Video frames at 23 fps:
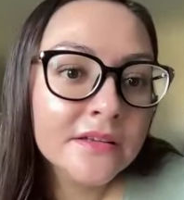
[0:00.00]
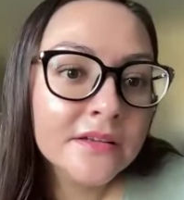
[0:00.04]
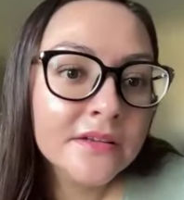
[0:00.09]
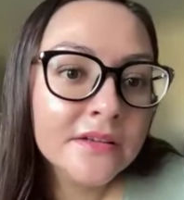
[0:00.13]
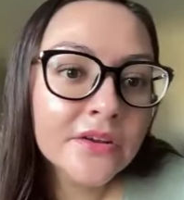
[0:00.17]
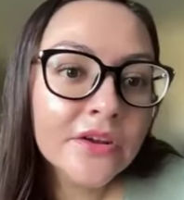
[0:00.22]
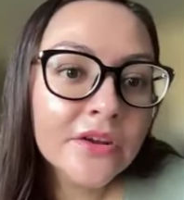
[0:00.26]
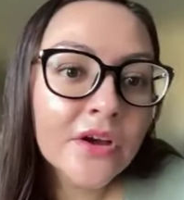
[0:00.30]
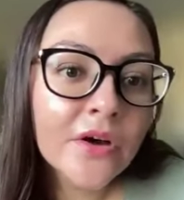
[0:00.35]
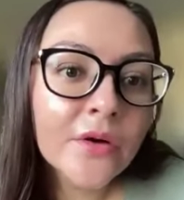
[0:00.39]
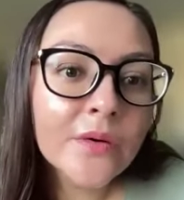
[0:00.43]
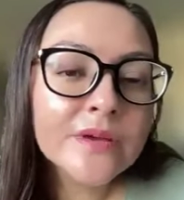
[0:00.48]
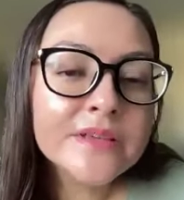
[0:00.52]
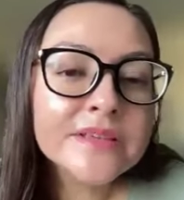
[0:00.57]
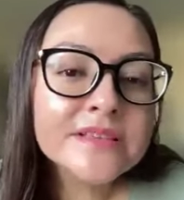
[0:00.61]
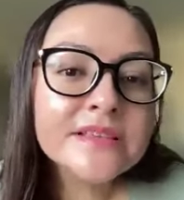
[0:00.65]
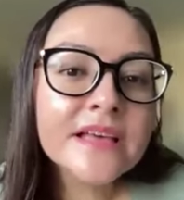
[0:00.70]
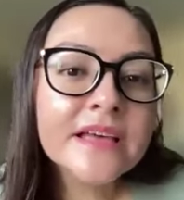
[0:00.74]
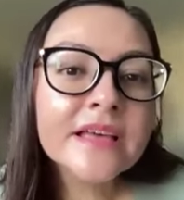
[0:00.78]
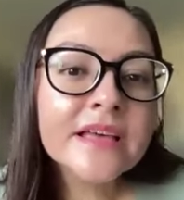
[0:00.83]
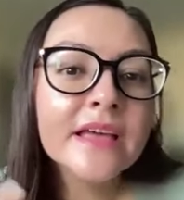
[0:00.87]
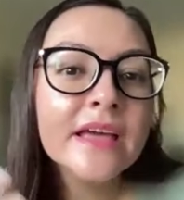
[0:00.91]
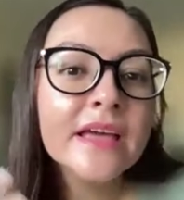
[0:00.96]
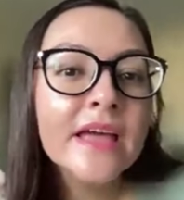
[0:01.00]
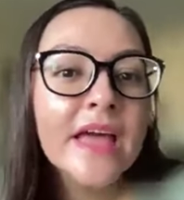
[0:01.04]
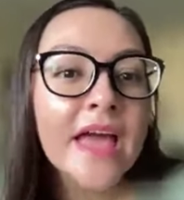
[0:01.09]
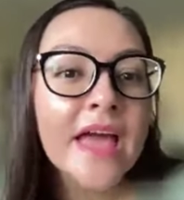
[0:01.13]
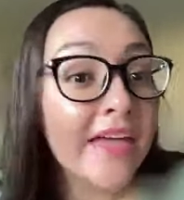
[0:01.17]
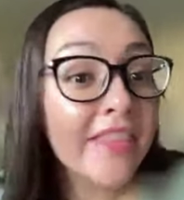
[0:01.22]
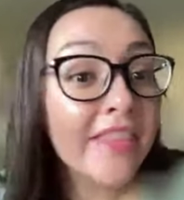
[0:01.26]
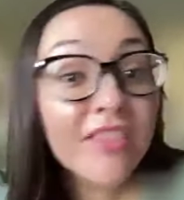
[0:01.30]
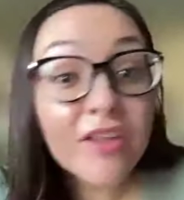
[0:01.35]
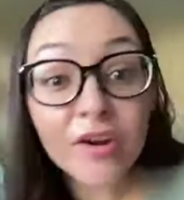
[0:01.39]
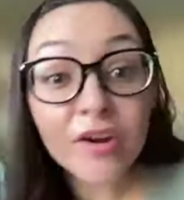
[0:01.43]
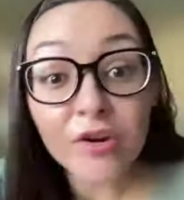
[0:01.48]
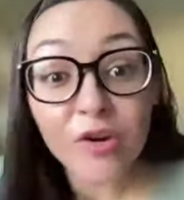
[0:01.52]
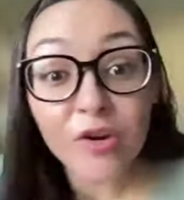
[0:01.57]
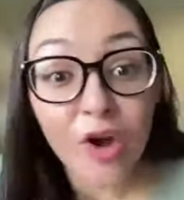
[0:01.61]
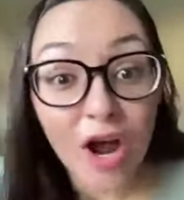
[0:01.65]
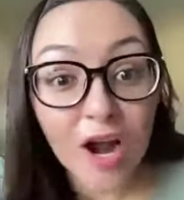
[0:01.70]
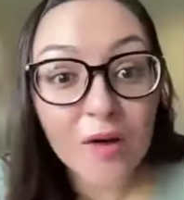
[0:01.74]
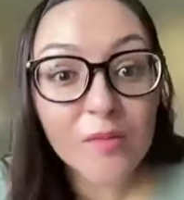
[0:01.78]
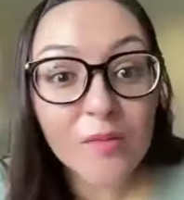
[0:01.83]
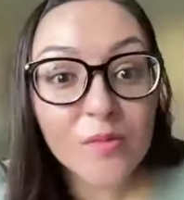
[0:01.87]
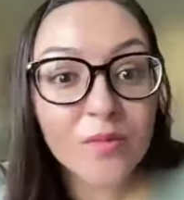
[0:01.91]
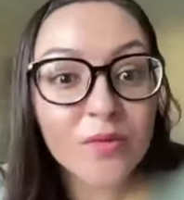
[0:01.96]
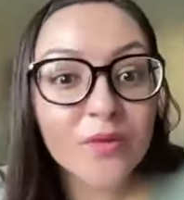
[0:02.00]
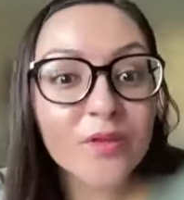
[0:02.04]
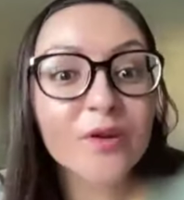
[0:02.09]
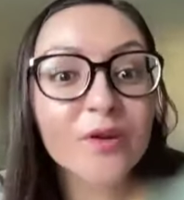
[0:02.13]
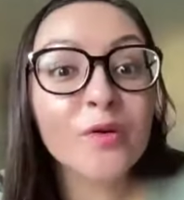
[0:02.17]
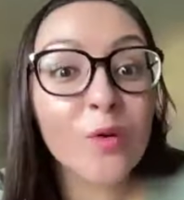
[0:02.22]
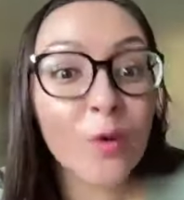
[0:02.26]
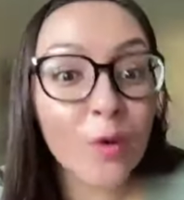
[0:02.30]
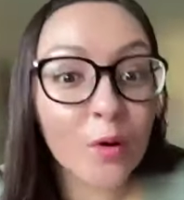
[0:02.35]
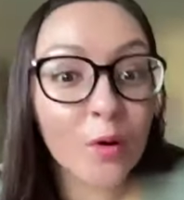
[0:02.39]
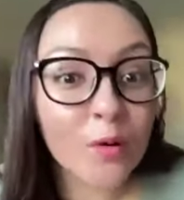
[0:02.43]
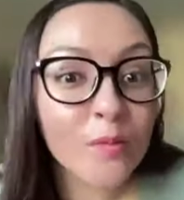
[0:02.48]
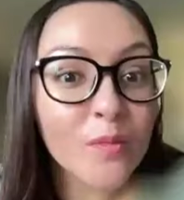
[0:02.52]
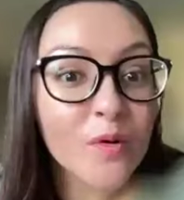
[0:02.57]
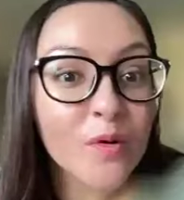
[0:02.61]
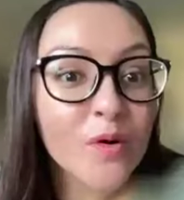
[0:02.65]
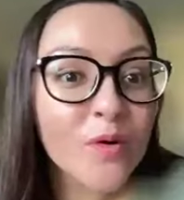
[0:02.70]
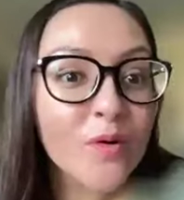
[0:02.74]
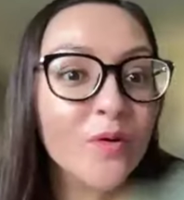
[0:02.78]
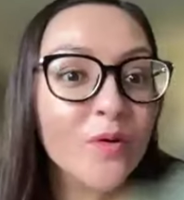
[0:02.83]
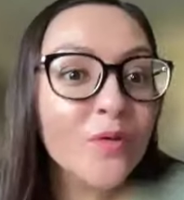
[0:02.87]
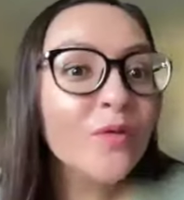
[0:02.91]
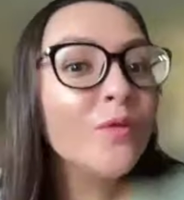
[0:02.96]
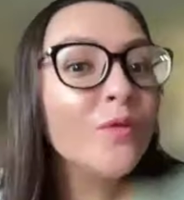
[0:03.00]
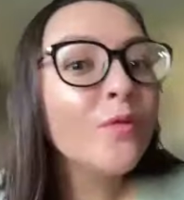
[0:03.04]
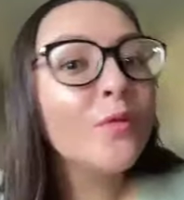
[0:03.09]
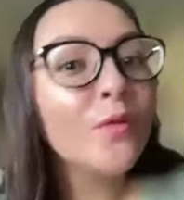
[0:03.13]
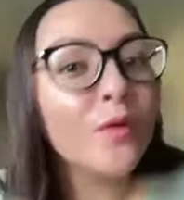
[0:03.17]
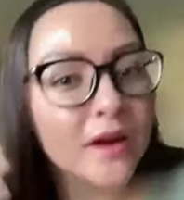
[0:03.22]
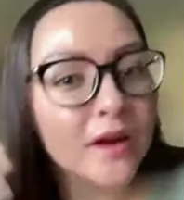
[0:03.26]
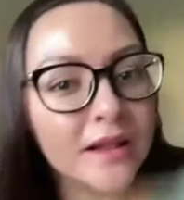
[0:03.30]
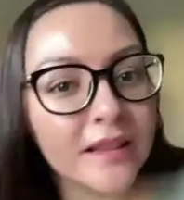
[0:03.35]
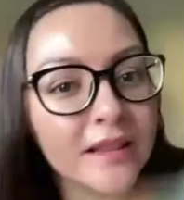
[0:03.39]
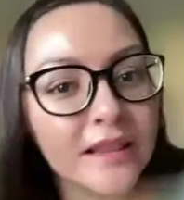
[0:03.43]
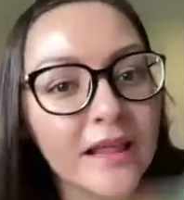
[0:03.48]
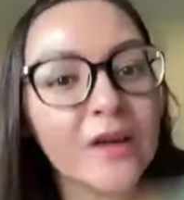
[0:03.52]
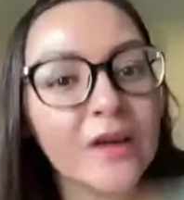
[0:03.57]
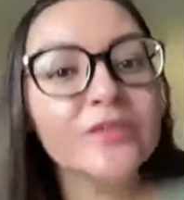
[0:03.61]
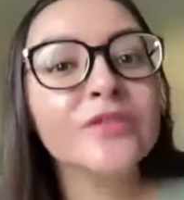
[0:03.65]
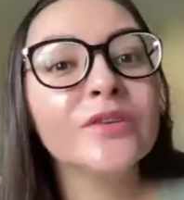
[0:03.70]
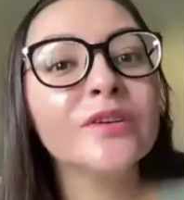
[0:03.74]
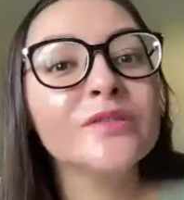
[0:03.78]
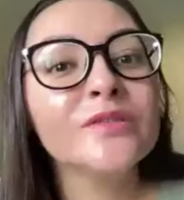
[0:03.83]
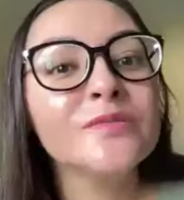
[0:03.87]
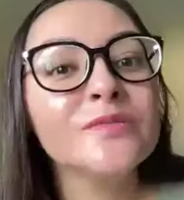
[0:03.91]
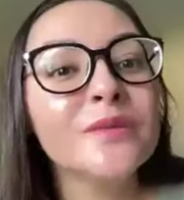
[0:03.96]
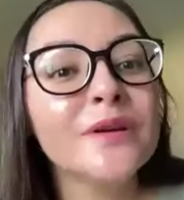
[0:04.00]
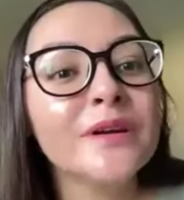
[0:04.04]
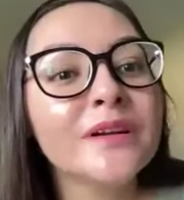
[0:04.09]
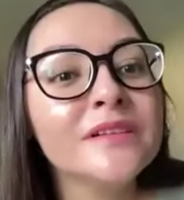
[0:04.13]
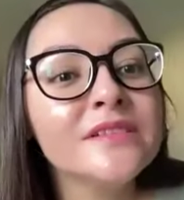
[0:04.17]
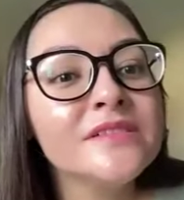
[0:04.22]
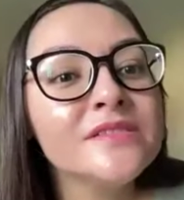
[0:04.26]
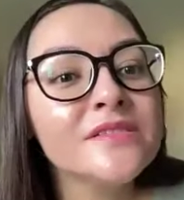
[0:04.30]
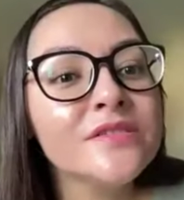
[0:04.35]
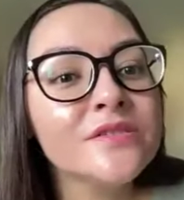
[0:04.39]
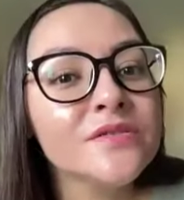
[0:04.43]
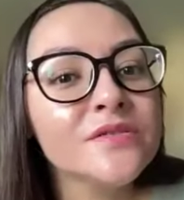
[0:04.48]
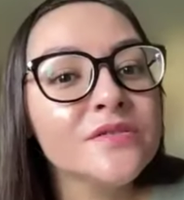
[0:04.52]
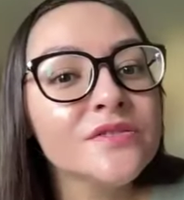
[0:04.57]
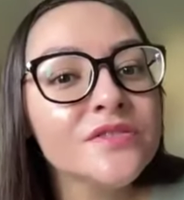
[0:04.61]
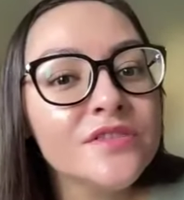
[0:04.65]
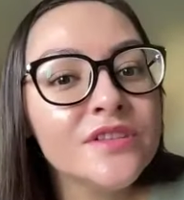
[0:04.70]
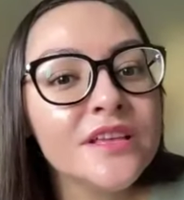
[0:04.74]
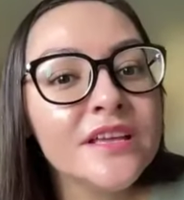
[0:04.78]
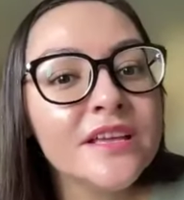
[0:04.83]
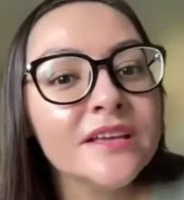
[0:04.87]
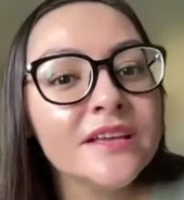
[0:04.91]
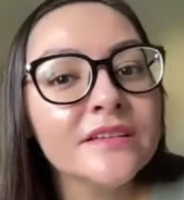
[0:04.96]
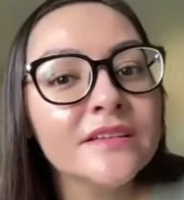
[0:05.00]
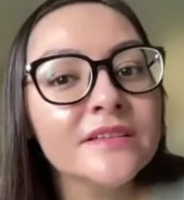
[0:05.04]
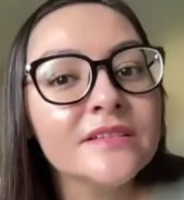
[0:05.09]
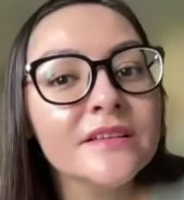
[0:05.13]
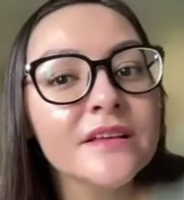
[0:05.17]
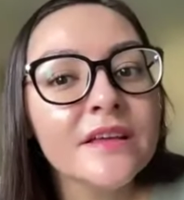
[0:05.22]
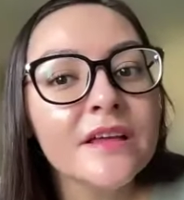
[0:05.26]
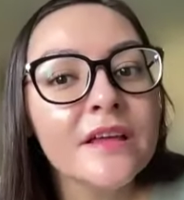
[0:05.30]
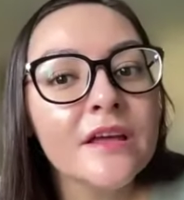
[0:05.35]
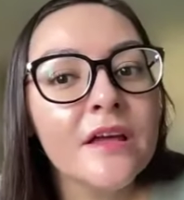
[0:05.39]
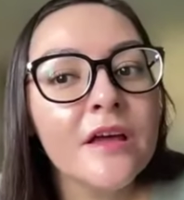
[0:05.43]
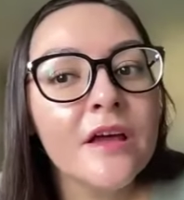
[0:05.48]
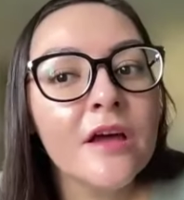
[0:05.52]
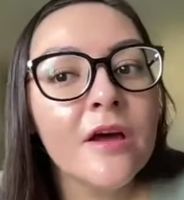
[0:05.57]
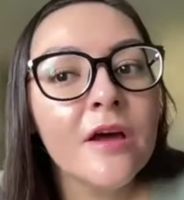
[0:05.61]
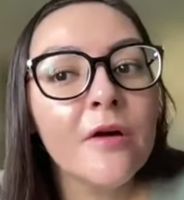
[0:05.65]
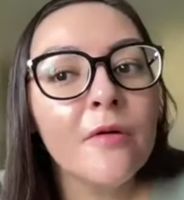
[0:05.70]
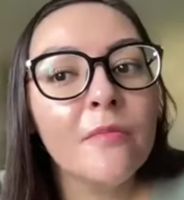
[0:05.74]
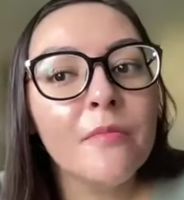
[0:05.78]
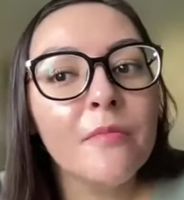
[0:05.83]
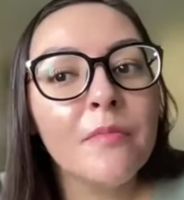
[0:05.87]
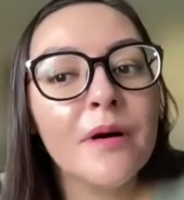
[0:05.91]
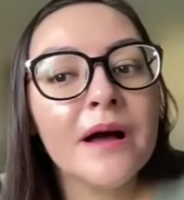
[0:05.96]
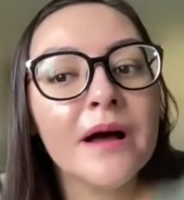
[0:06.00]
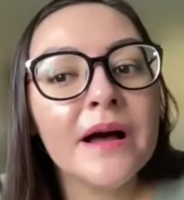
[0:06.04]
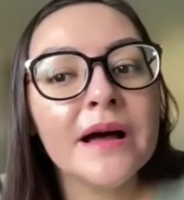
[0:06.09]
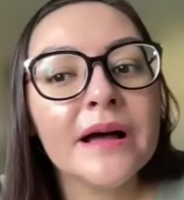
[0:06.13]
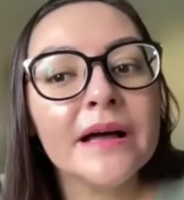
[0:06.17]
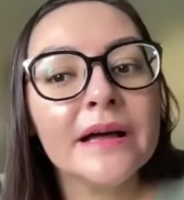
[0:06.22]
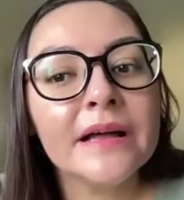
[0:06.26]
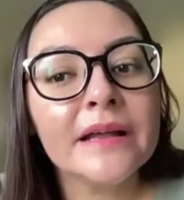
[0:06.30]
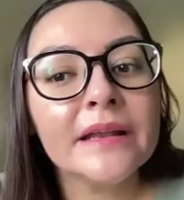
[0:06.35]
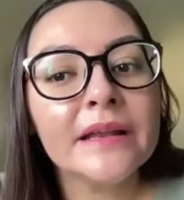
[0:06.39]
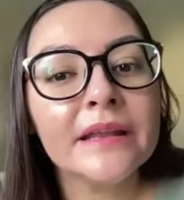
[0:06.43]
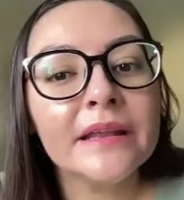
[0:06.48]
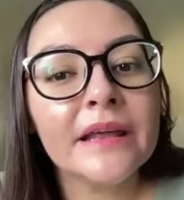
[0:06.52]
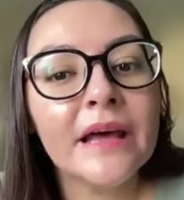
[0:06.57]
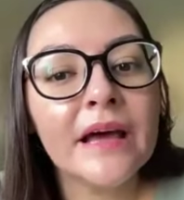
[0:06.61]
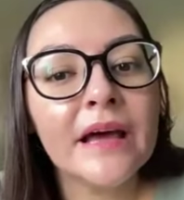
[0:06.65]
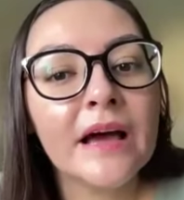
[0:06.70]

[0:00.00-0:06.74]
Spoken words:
You know, it's like, and they're normal. We're allowed to experience those things, but